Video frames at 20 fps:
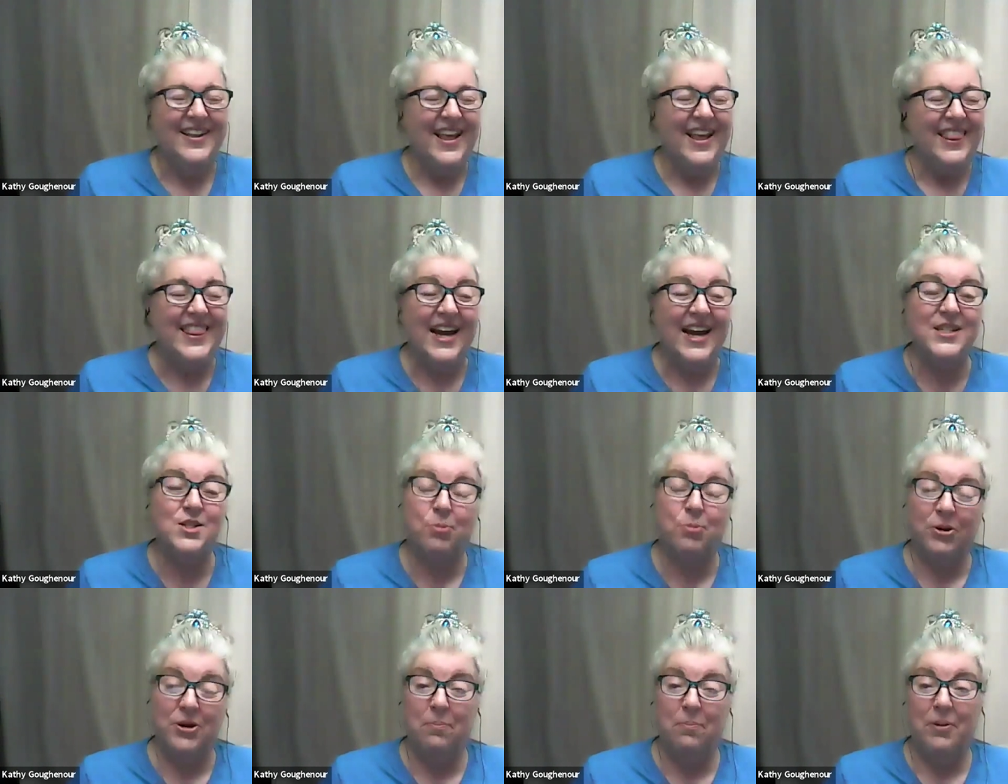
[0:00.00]
that's
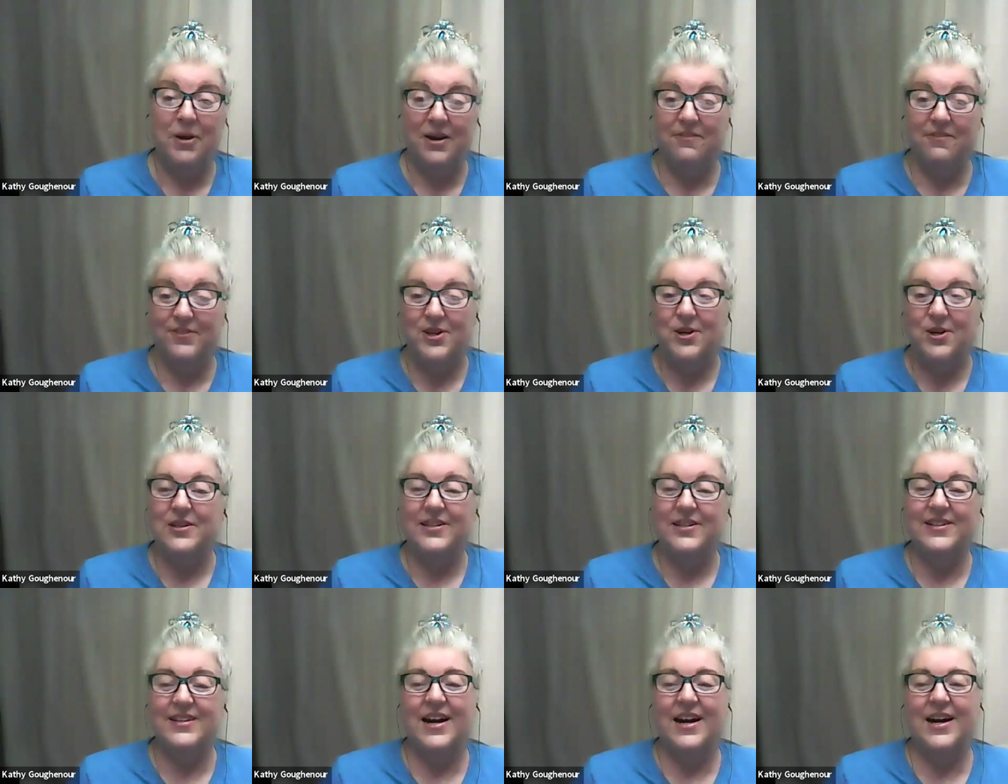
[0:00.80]
pretty pitiful
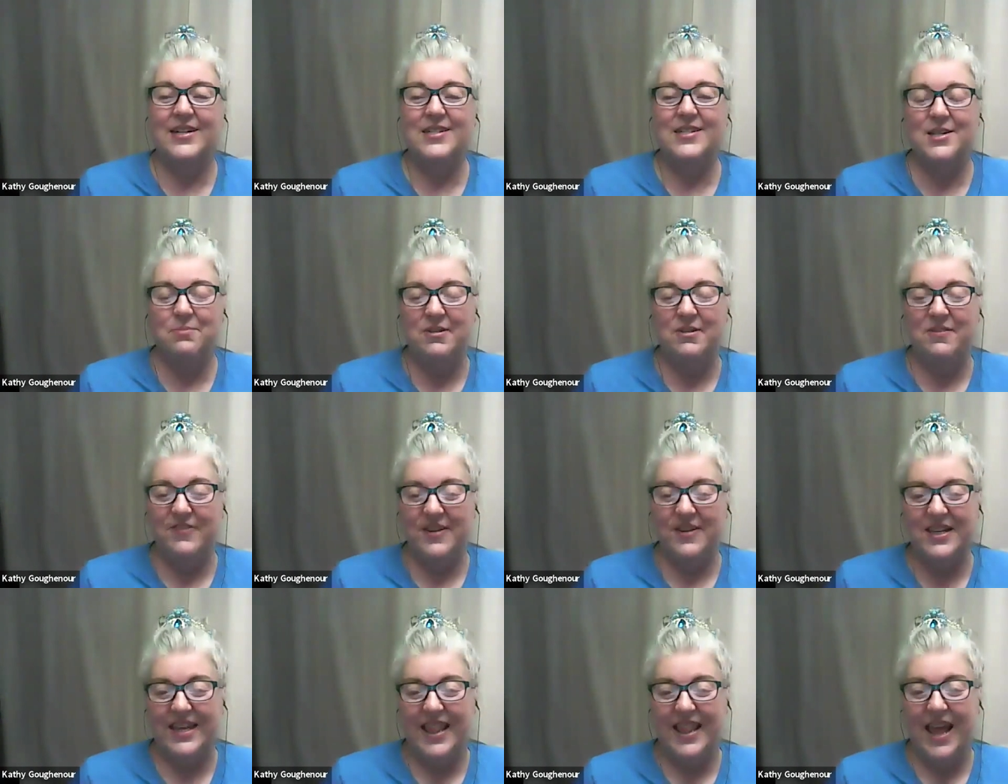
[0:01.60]
uh, to be
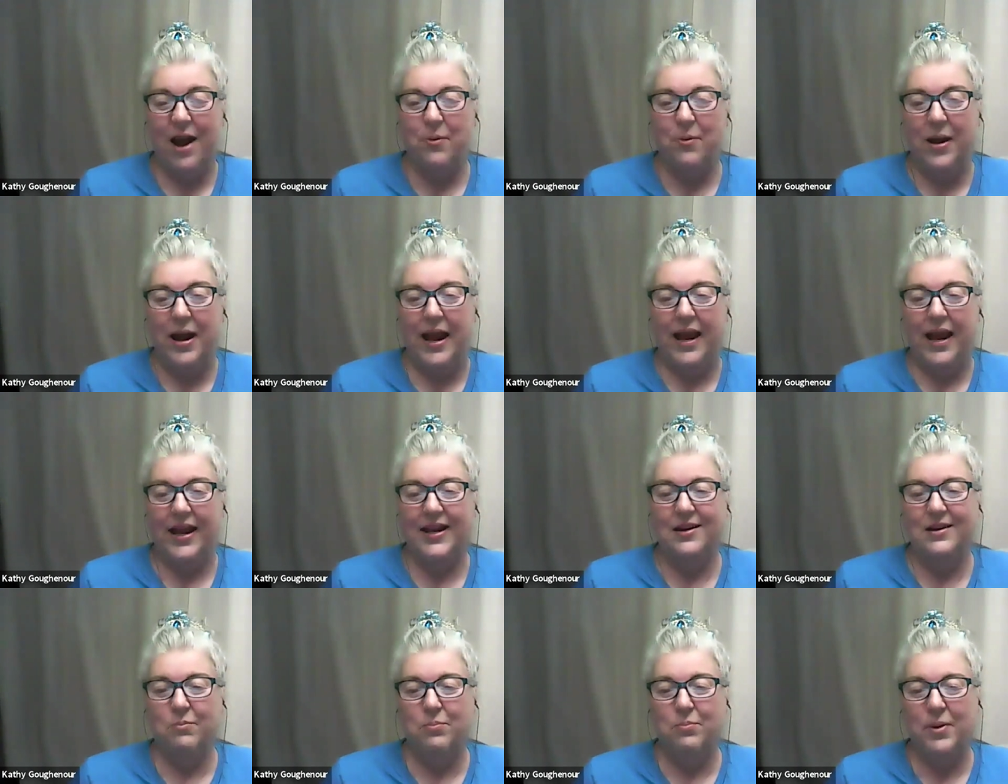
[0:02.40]
feeling that way,
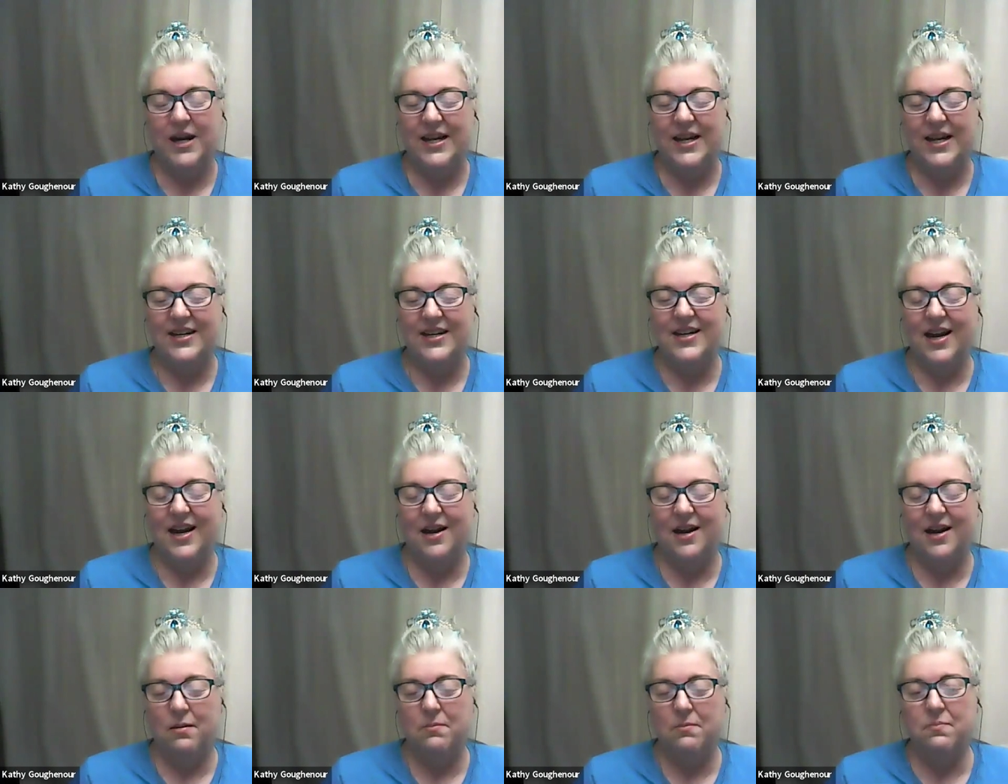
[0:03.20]
but
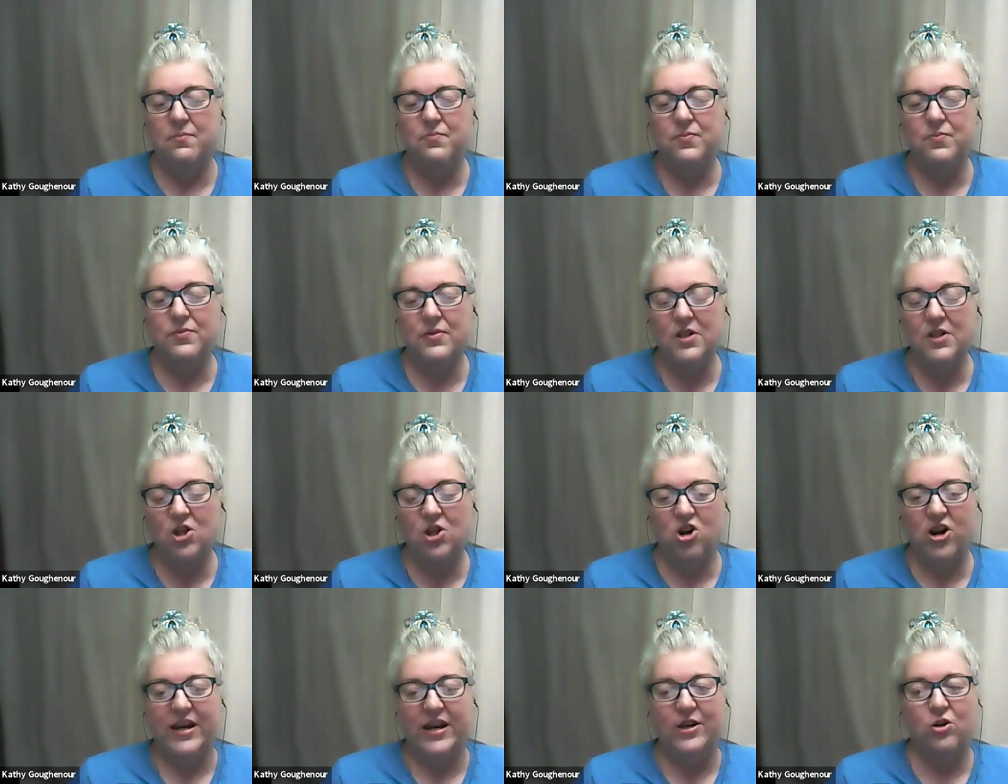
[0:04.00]
um, you know,
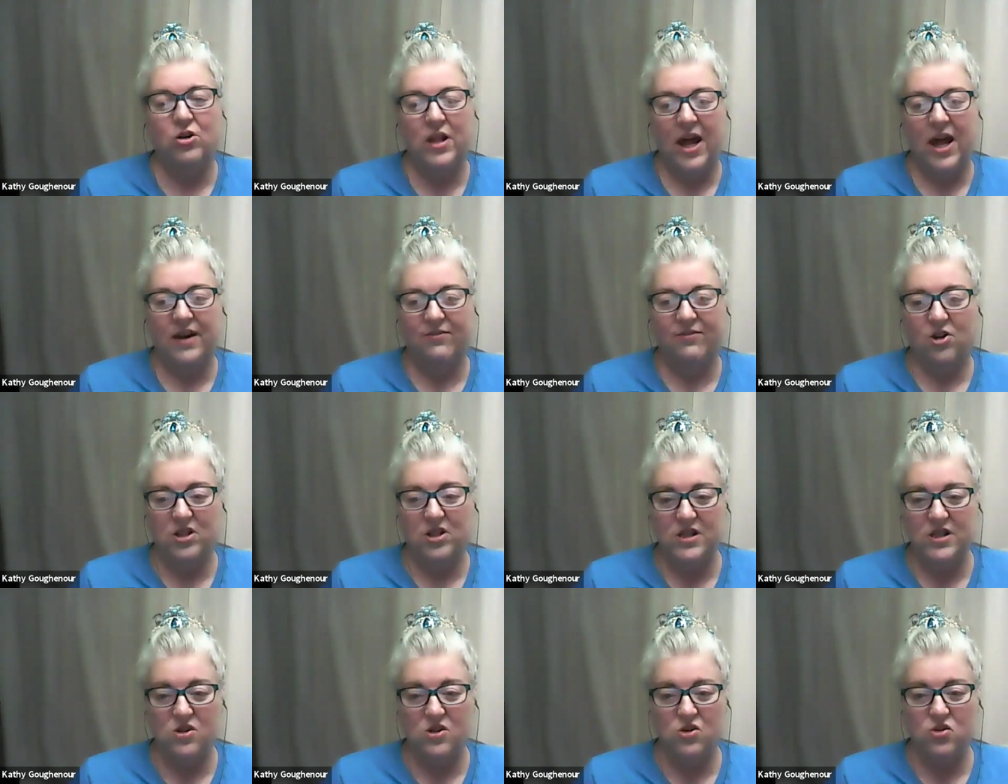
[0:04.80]
I know a lot of our
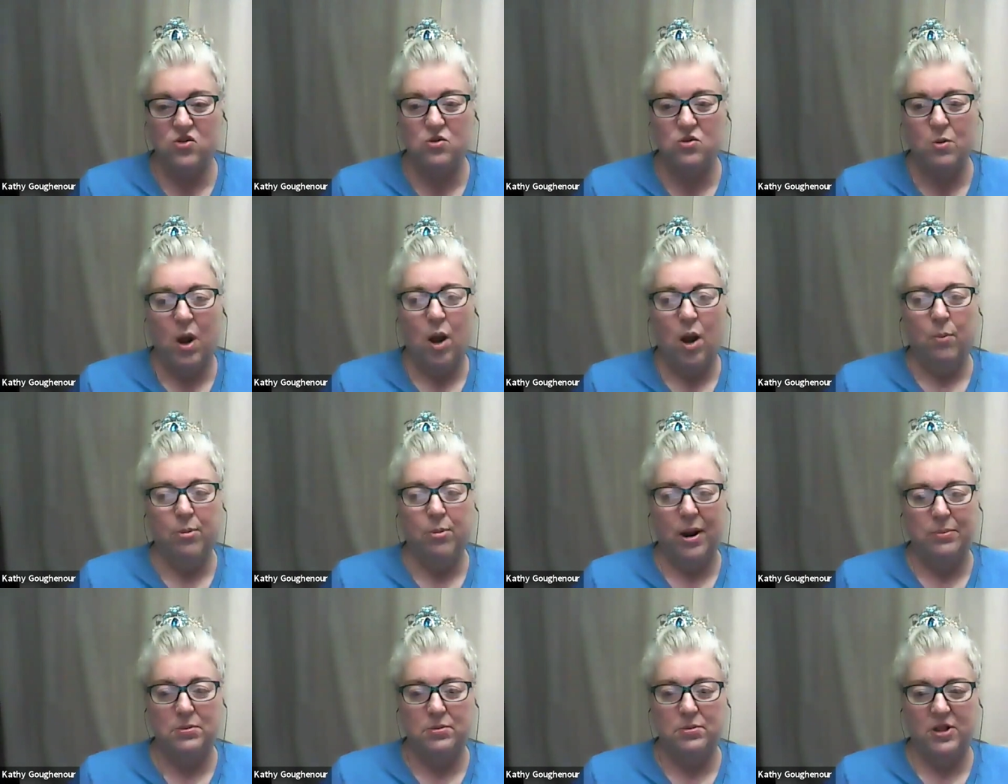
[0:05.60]
listeners
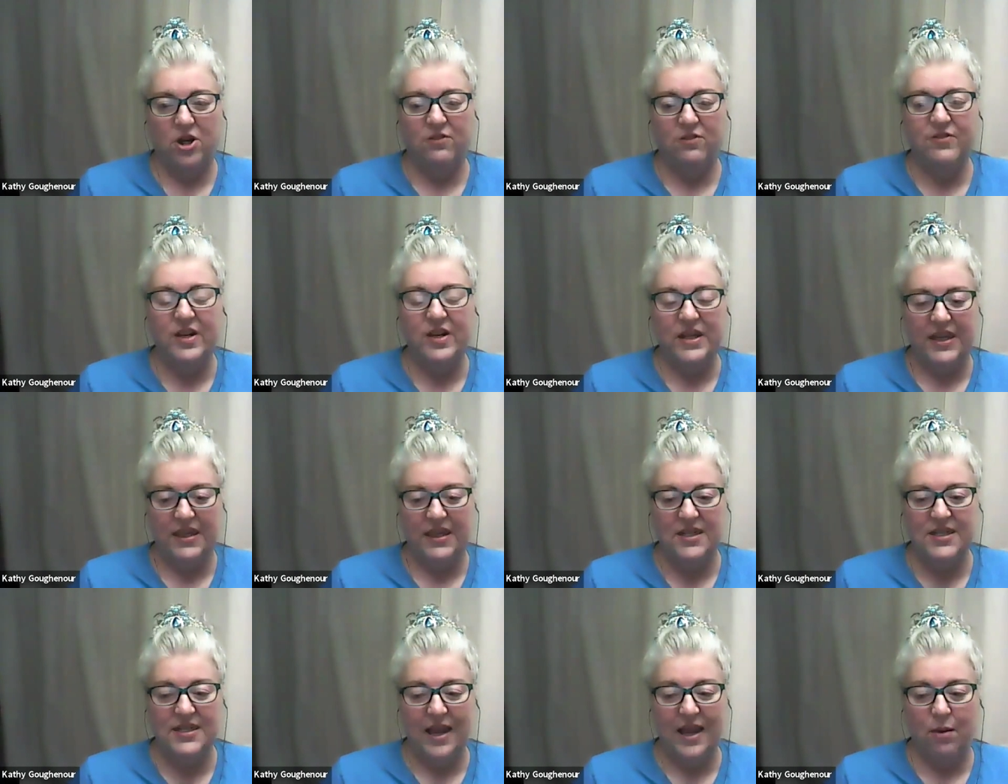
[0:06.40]
probably are feeling the
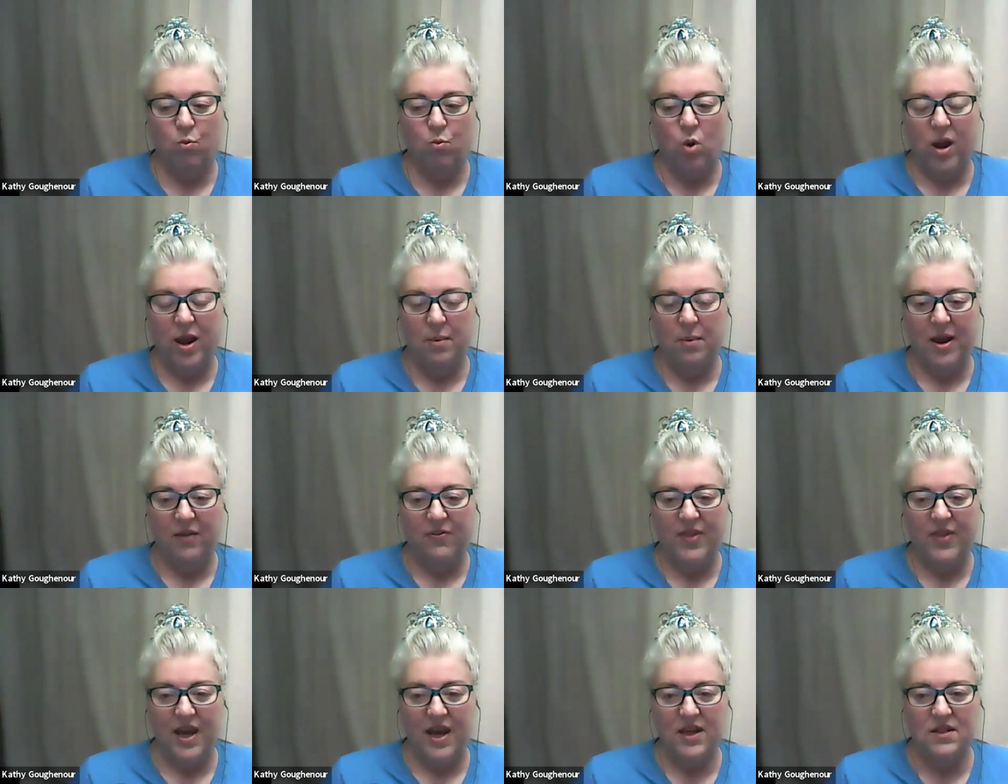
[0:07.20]
same way about
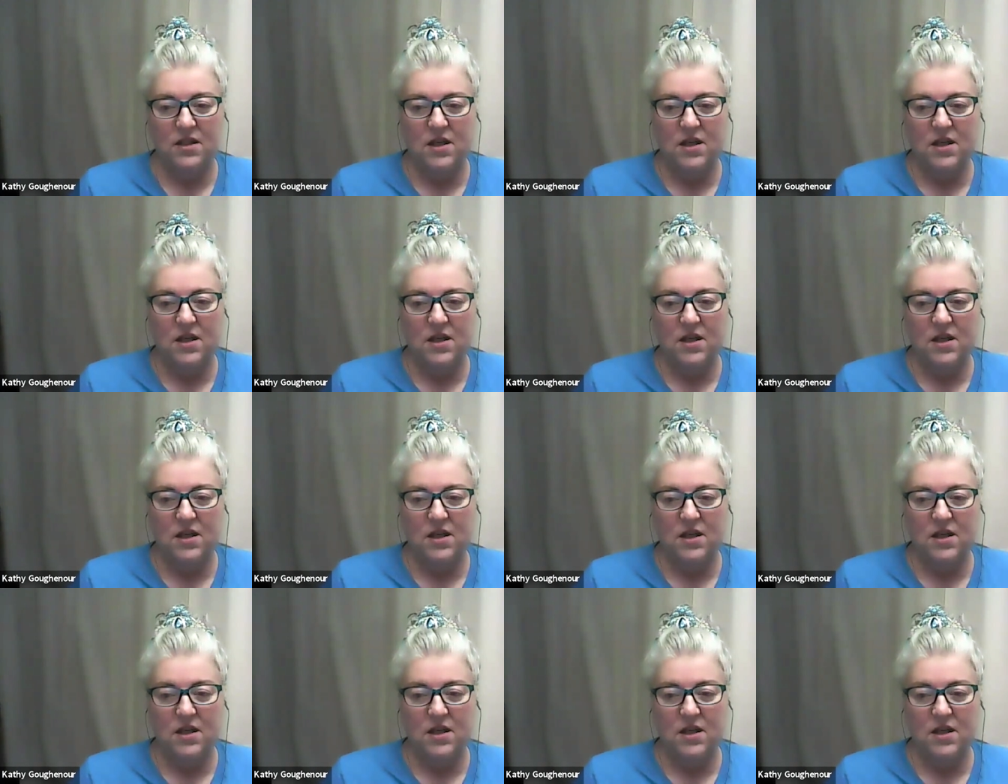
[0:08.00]
that.